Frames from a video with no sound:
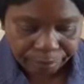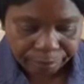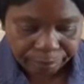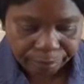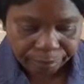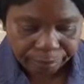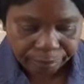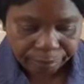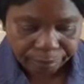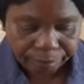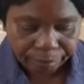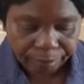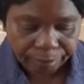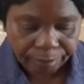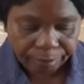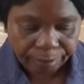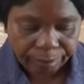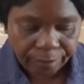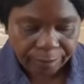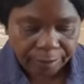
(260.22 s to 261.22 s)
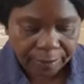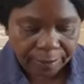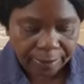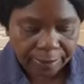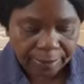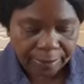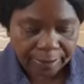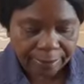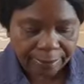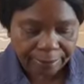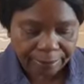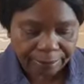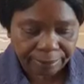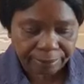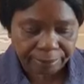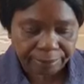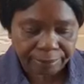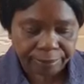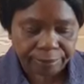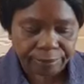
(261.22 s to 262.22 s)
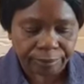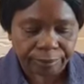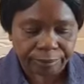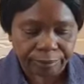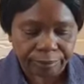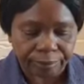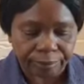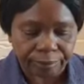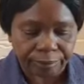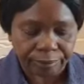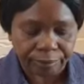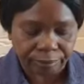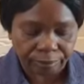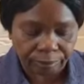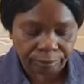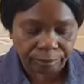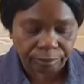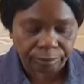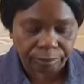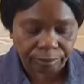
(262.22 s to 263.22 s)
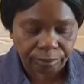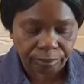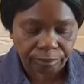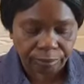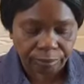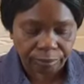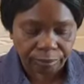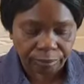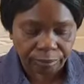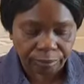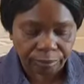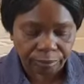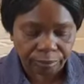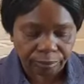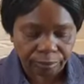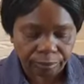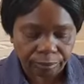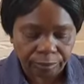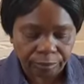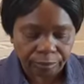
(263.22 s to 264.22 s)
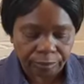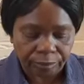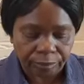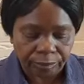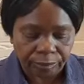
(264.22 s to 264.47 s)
When the Jewish people rejected Christ, the Prince of Life,